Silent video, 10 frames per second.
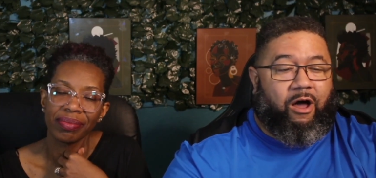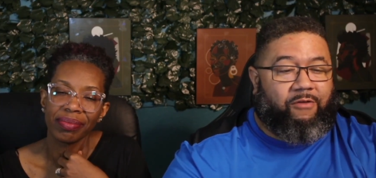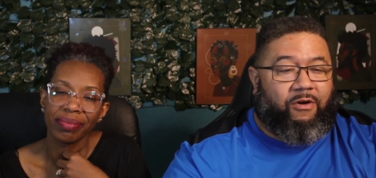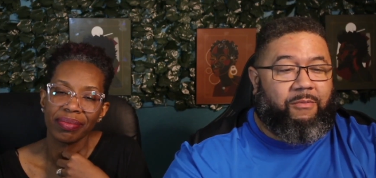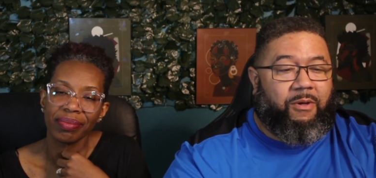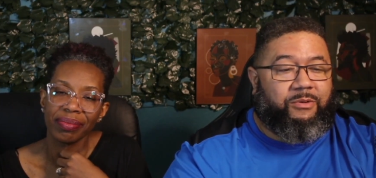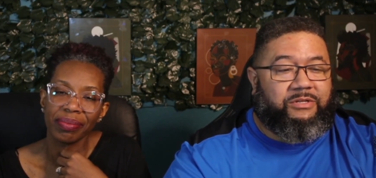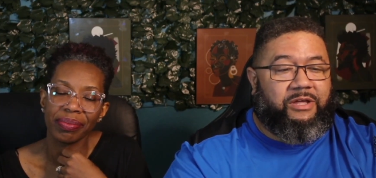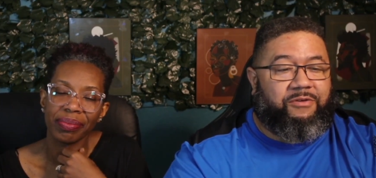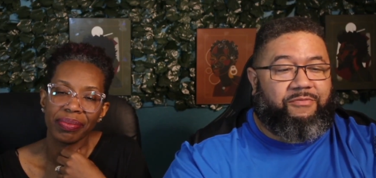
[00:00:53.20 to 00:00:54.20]
Speaker 1: all of our
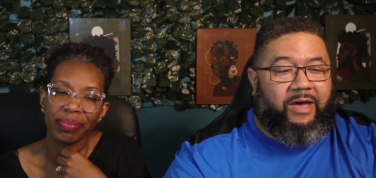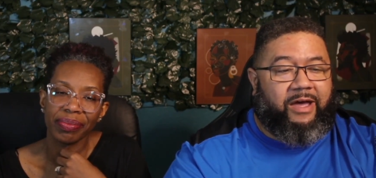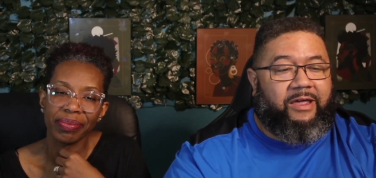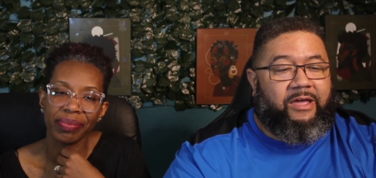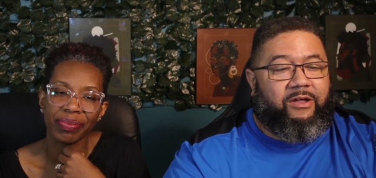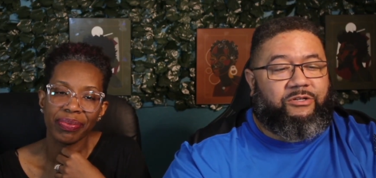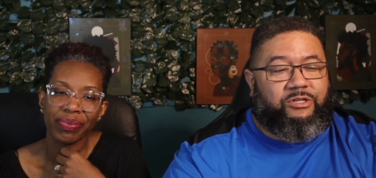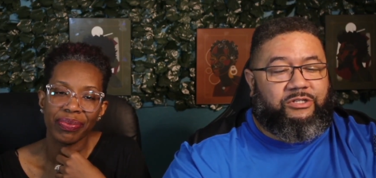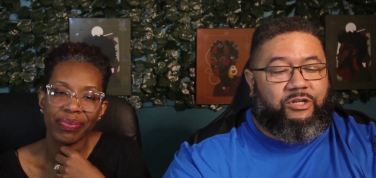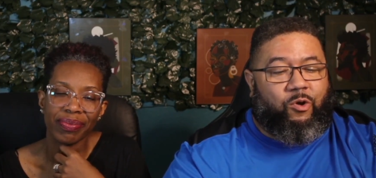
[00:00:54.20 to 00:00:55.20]
members. In fact,
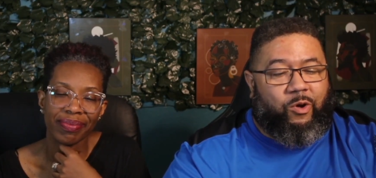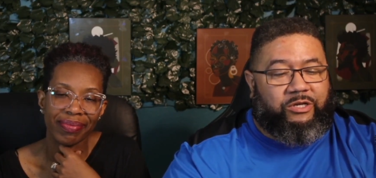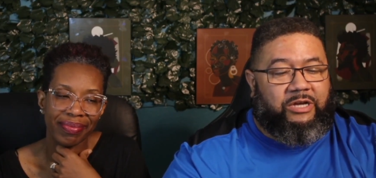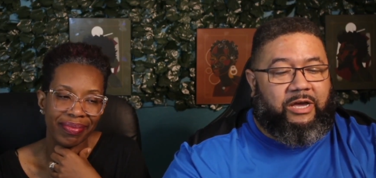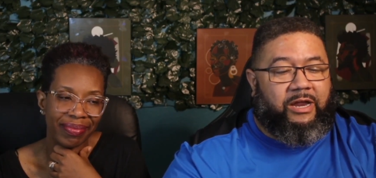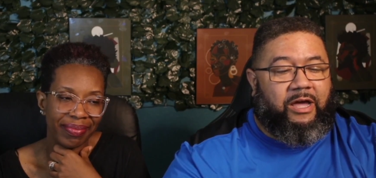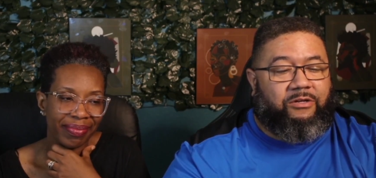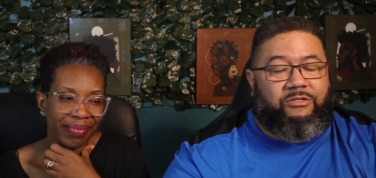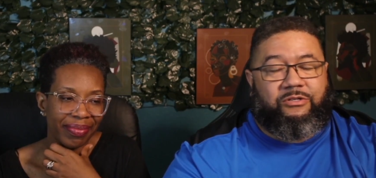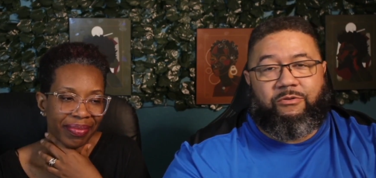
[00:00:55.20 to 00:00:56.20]
just a quick shout
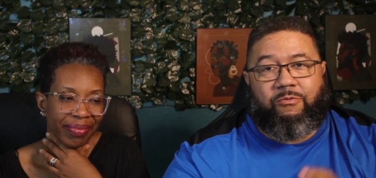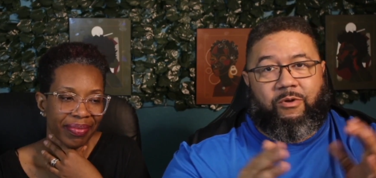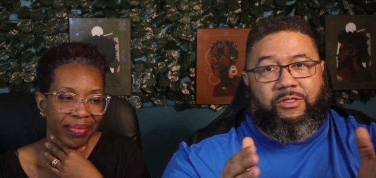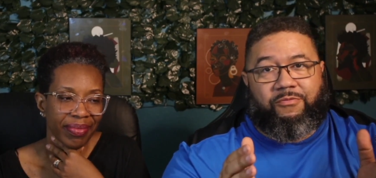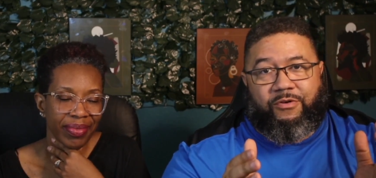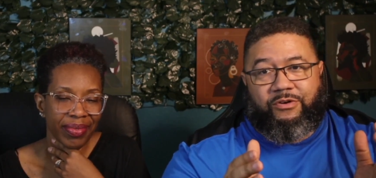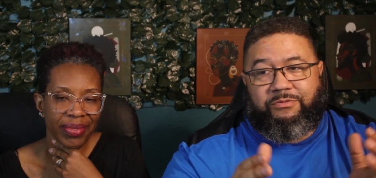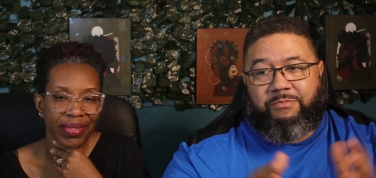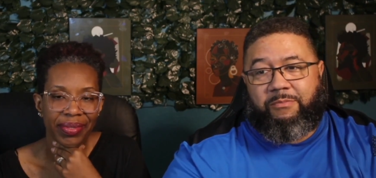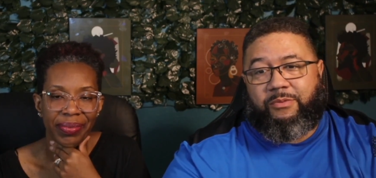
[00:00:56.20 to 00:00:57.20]
out to one of the
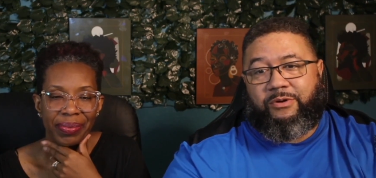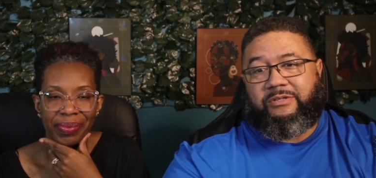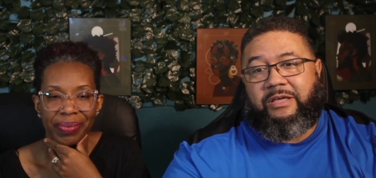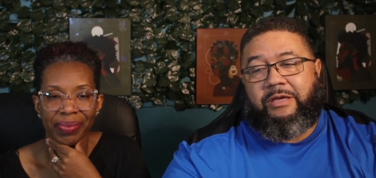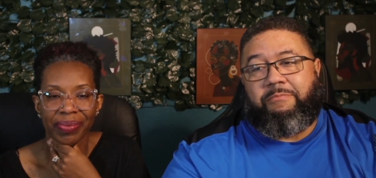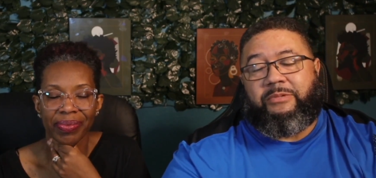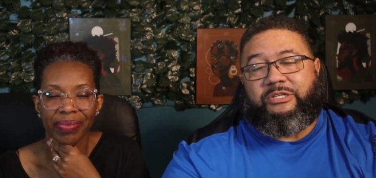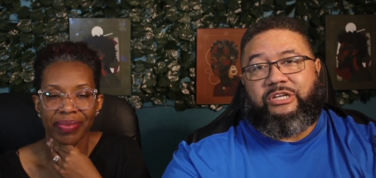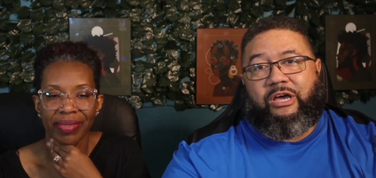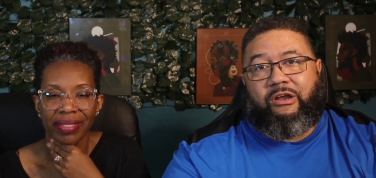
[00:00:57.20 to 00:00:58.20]
first members,
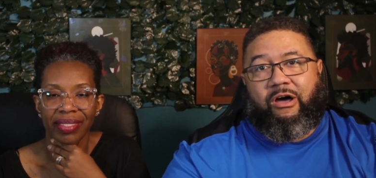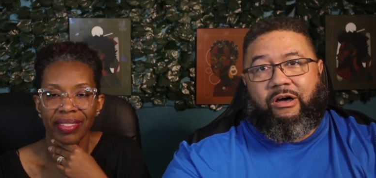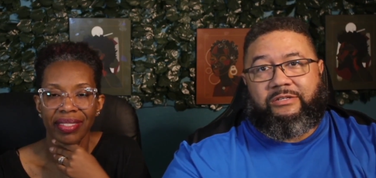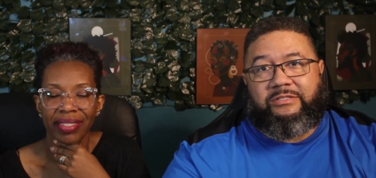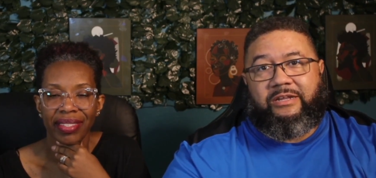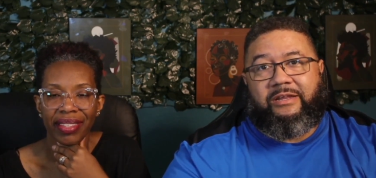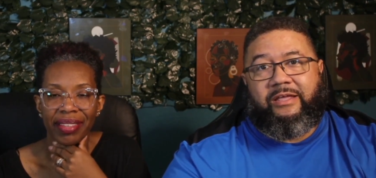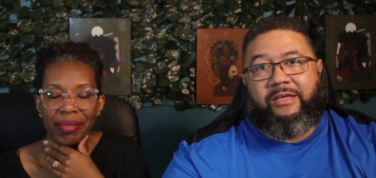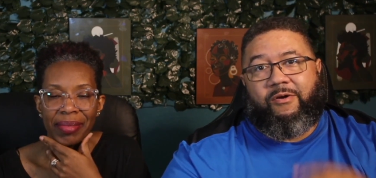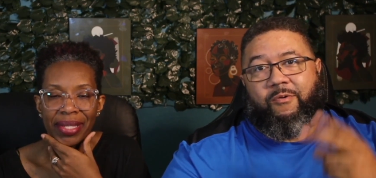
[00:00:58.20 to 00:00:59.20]
Michelle Austin.
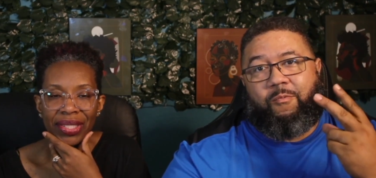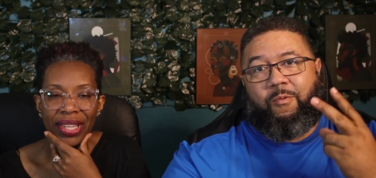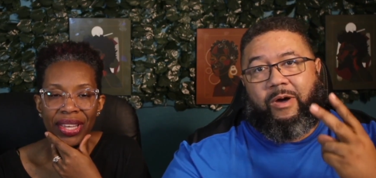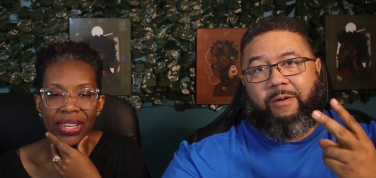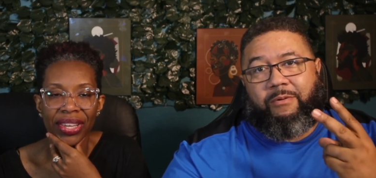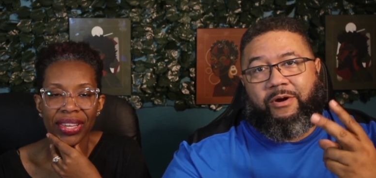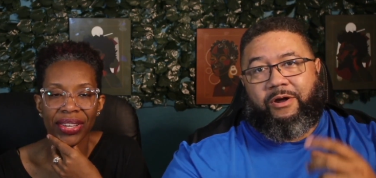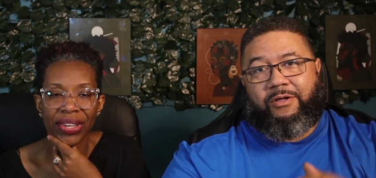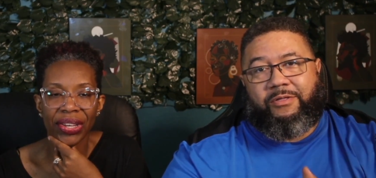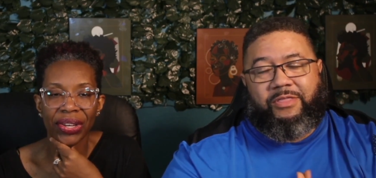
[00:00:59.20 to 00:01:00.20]
Michelle. What up,
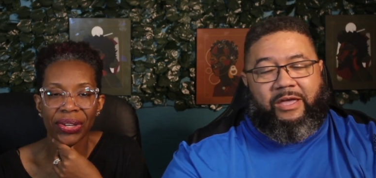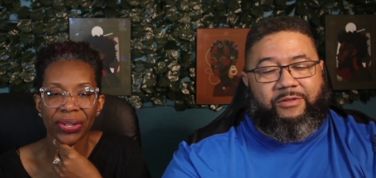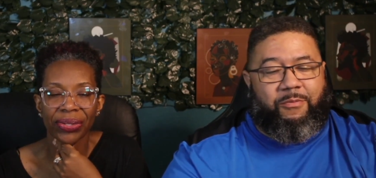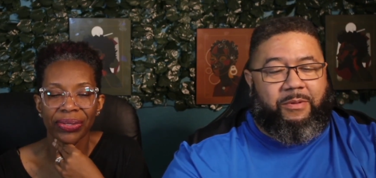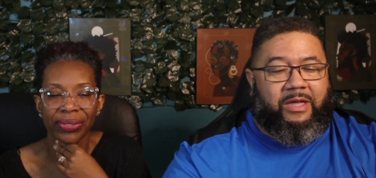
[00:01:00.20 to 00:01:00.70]
girl? Thanks for